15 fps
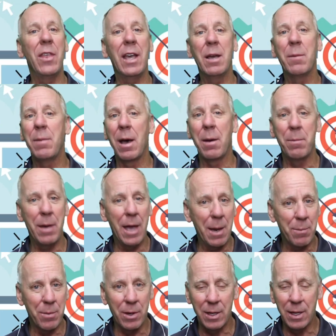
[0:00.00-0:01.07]
think about
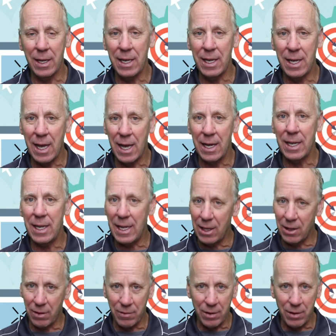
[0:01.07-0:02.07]
pay-per-click yet either.